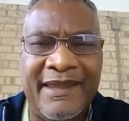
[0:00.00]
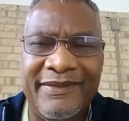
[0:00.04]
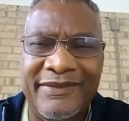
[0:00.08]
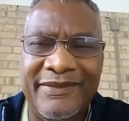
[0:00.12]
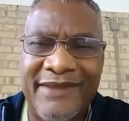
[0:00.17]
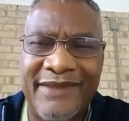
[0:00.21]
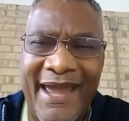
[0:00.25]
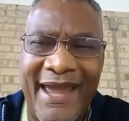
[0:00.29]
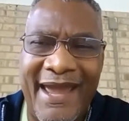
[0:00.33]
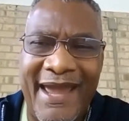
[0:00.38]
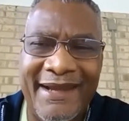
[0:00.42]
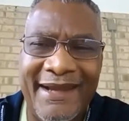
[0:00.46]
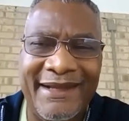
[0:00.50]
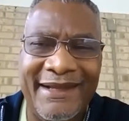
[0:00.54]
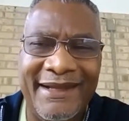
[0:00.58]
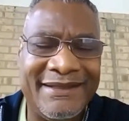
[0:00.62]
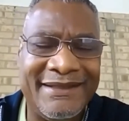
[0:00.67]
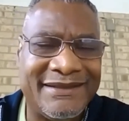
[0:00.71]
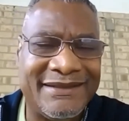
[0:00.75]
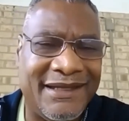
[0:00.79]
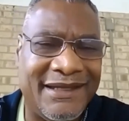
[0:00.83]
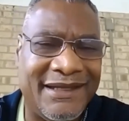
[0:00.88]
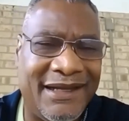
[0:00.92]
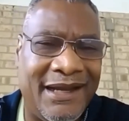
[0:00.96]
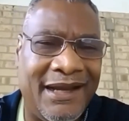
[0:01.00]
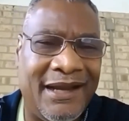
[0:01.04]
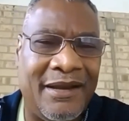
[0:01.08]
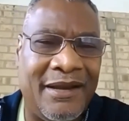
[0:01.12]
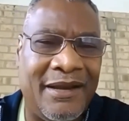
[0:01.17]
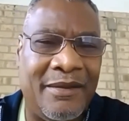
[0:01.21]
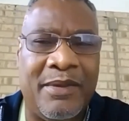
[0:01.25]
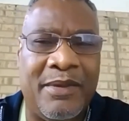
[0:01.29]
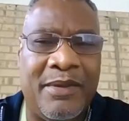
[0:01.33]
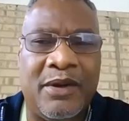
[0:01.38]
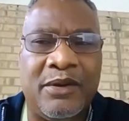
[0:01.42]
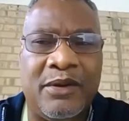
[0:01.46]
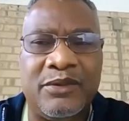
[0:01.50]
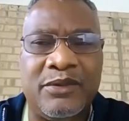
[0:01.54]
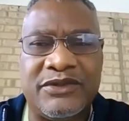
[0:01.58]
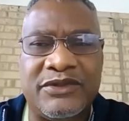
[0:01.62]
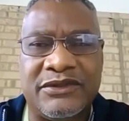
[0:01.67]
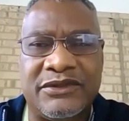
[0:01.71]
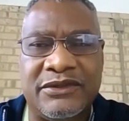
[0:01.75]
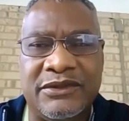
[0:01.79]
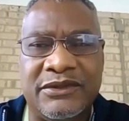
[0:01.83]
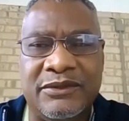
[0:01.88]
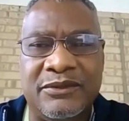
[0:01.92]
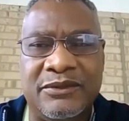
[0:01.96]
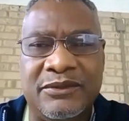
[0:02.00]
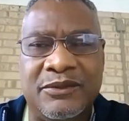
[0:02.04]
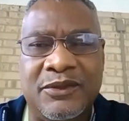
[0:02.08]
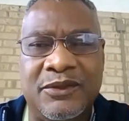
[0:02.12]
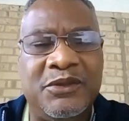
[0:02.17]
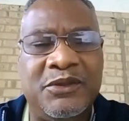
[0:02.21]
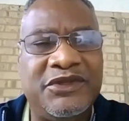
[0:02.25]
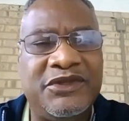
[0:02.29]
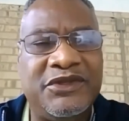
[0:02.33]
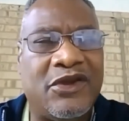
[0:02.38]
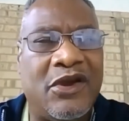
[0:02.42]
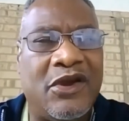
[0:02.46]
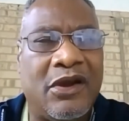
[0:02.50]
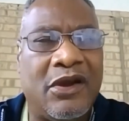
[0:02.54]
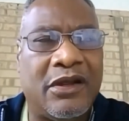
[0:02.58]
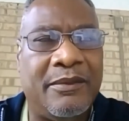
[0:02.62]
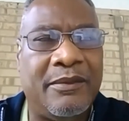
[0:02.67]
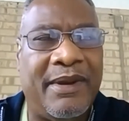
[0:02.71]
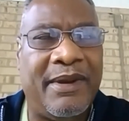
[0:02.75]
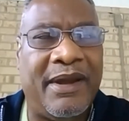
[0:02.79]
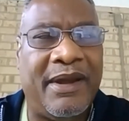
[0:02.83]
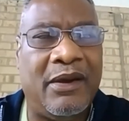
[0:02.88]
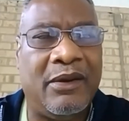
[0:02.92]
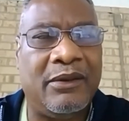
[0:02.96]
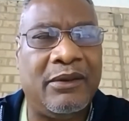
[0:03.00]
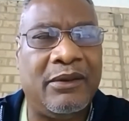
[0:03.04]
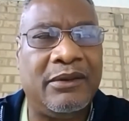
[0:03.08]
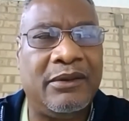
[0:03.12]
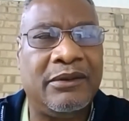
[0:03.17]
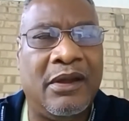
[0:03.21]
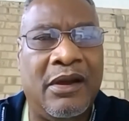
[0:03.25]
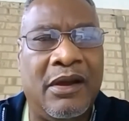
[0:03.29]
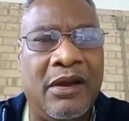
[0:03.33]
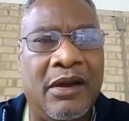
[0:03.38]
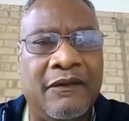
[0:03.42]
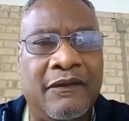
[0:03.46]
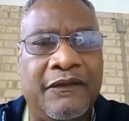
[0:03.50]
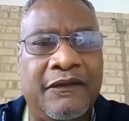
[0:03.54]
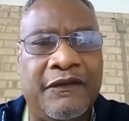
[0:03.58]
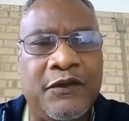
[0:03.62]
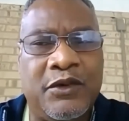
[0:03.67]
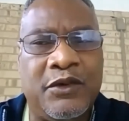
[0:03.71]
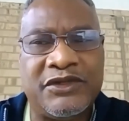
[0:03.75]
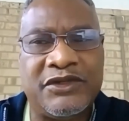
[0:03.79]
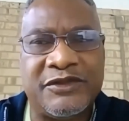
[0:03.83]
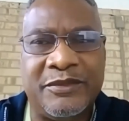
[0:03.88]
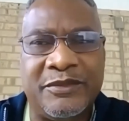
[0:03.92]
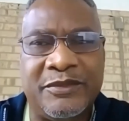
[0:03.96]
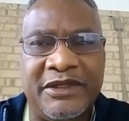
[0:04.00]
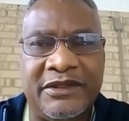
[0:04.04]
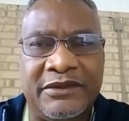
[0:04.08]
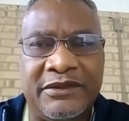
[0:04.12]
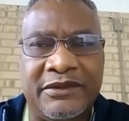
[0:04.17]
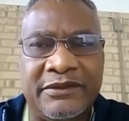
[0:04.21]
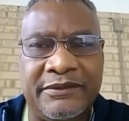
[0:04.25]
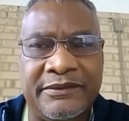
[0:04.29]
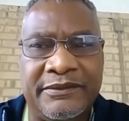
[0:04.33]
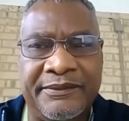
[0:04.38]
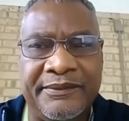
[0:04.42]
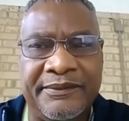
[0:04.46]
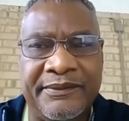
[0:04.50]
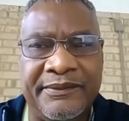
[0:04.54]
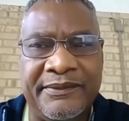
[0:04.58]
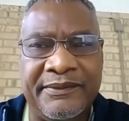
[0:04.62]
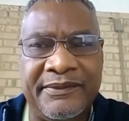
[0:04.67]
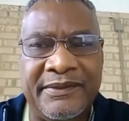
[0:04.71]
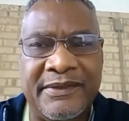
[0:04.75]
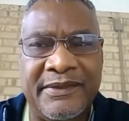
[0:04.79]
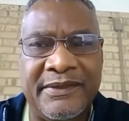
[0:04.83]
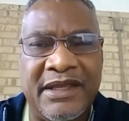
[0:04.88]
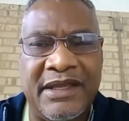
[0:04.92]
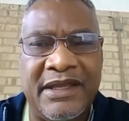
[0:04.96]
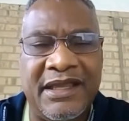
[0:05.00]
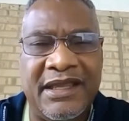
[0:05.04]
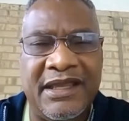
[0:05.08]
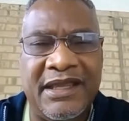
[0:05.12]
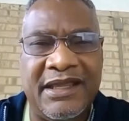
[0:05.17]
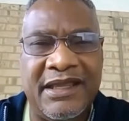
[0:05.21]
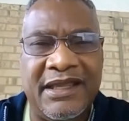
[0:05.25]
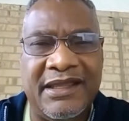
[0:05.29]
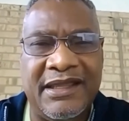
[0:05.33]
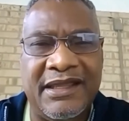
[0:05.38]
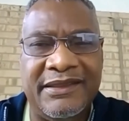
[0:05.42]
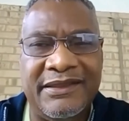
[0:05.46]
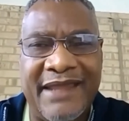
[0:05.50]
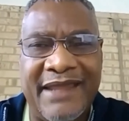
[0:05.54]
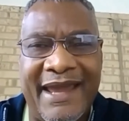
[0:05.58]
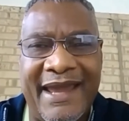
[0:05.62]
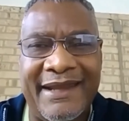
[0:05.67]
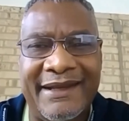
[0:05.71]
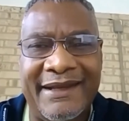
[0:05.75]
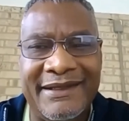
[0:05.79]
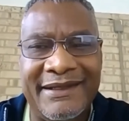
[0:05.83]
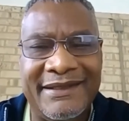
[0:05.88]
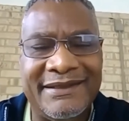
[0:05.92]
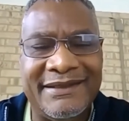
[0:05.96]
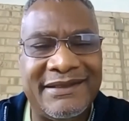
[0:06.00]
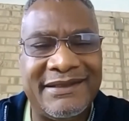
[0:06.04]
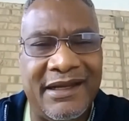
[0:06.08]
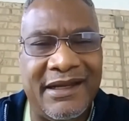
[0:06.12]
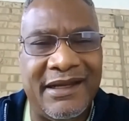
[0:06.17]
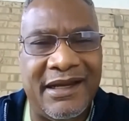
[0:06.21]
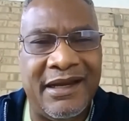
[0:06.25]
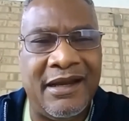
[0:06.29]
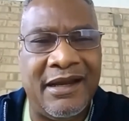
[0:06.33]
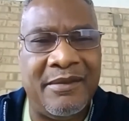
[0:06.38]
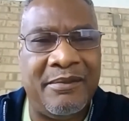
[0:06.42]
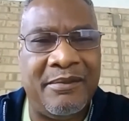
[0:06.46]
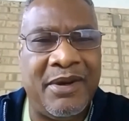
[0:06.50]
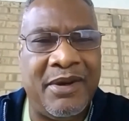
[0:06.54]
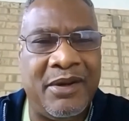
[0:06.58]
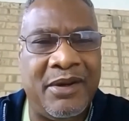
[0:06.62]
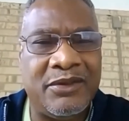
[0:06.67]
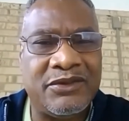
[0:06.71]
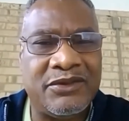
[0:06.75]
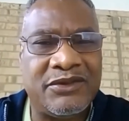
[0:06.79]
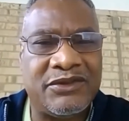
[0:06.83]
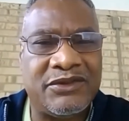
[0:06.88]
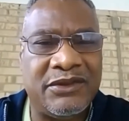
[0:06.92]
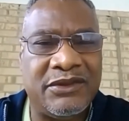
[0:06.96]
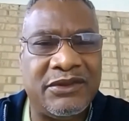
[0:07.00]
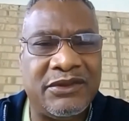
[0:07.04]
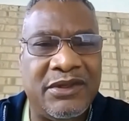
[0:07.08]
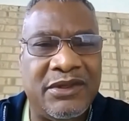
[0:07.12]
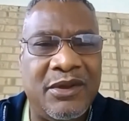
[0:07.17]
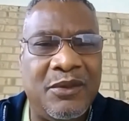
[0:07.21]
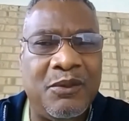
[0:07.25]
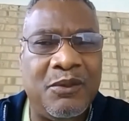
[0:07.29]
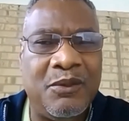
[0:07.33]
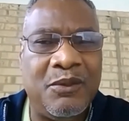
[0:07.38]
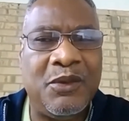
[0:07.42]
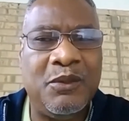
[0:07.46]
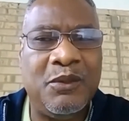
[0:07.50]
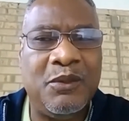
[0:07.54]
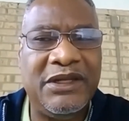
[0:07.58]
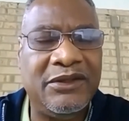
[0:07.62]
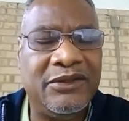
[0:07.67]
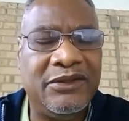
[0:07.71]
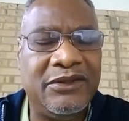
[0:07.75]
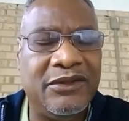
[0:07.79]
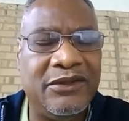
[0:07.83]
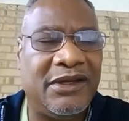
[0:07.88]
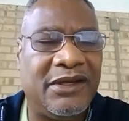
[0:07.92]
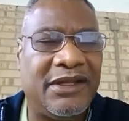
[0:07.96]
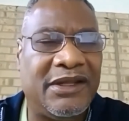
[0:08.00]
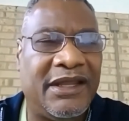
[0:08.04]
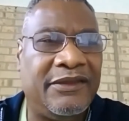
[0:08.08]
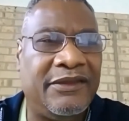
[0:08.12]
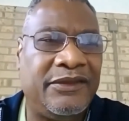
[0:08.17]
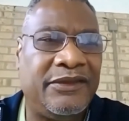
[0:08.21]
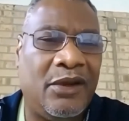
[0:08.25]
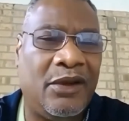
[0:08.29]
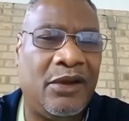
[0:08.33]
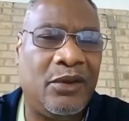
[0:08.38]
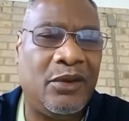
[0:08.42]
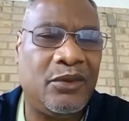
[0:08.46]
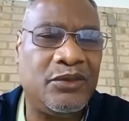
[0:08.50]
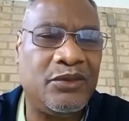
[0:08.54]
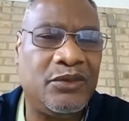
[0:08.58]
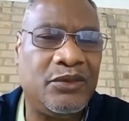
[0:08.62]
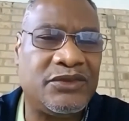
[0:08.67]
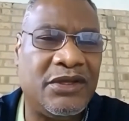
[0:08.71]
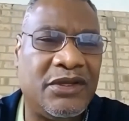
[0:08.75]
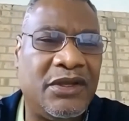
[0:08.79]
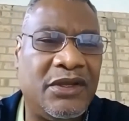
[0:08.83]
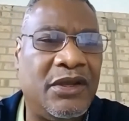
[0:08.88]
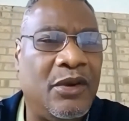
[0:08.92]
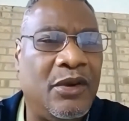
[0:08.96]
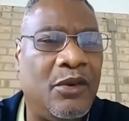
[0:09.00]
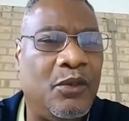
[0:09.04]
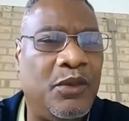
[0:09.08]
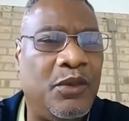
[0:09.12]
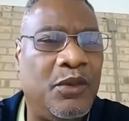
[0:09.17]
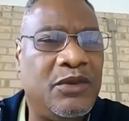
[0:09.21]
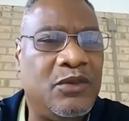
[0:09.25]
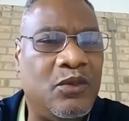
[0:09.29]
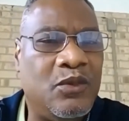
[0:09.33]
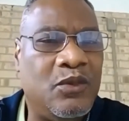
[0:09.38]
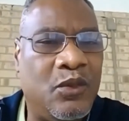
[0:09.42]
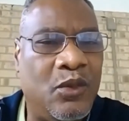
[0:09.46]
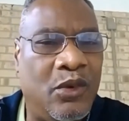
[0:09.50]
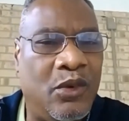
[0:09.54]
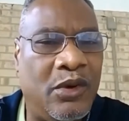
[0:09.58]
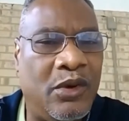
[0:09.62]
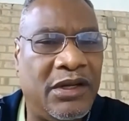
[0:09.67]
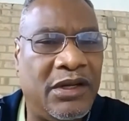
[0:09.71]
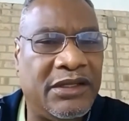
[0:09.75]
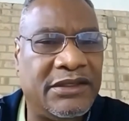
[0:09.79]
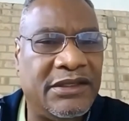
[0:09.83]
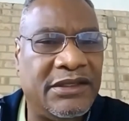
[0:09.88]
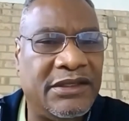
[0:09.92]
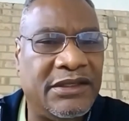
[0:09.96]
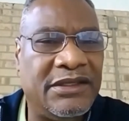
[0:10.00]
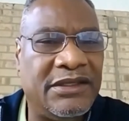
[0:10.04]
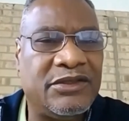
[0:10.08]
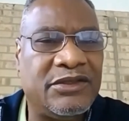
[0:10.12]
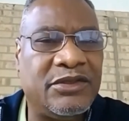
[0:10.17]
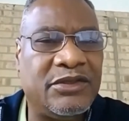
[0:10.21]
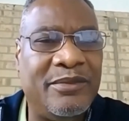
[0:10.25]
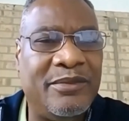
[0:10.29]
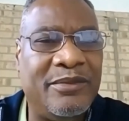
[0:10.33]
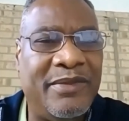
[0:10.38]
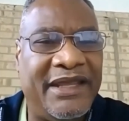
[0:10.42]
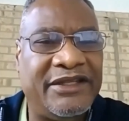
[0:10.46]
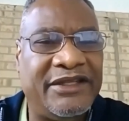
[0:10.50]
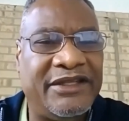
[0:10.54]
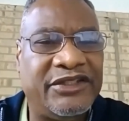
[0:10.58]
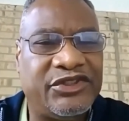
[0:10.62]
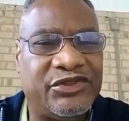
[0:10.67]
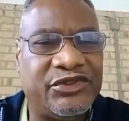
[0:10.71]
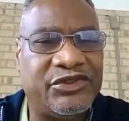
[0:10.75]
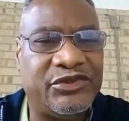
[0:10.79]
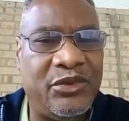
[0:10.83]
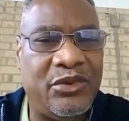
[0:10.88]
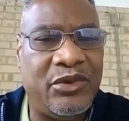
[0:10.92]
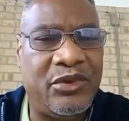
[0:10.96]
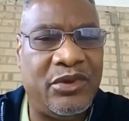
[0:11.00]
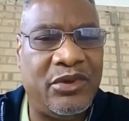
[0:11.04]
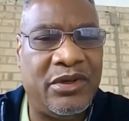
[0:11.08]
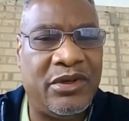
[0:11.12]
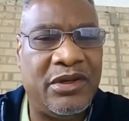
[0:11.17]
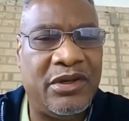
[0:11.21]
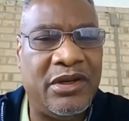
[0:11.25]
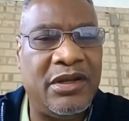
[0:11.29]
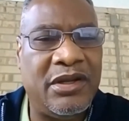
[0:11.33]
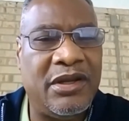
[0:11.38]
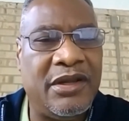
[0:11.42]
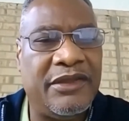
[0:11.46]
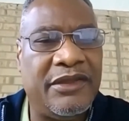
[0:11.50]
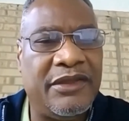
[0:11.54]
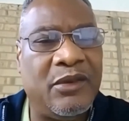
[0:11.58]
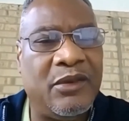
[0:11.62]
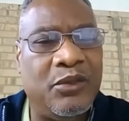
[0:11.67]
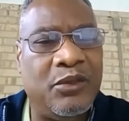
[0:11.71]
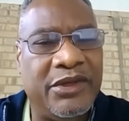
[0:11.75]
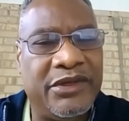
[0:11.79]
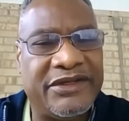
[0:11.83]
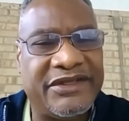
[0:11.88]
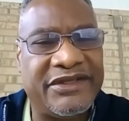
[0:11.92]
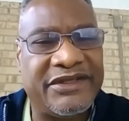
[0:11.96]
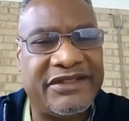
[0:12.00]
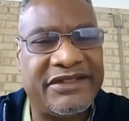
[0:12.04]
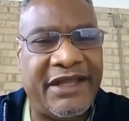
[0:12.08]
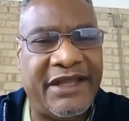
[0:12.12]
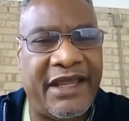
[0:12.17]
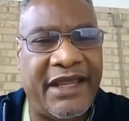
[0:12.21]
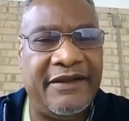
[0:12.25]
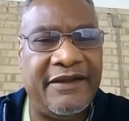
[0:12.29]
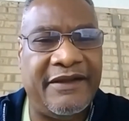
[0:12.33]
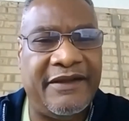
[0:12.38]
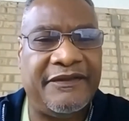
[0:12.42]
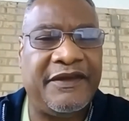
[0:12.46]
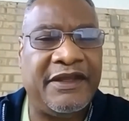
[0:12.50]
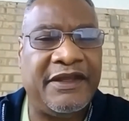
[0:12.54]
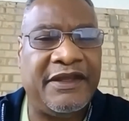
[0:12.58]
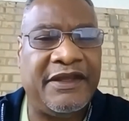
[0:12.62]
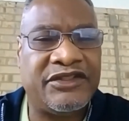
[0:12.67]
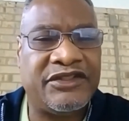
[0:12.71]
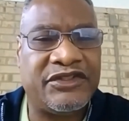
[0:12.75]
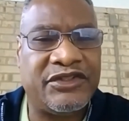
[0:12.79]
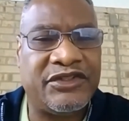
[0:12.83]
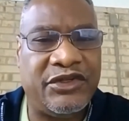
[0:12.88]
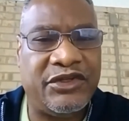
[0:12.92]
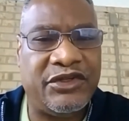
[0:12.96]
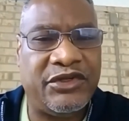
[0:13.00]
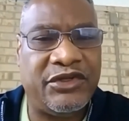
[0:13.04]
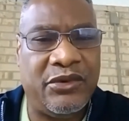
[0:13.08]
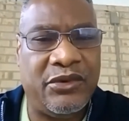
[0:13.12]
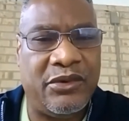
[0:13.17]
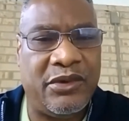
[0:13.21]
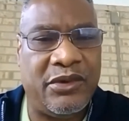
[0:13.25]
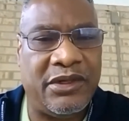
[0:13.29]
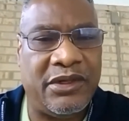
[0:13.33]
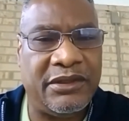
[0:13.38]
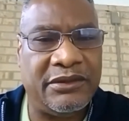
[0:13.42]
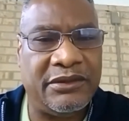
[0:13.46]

That is the utmost when we talk about law enforcement. That is the utmost when we look at those we want to make sure that we're safe and secure.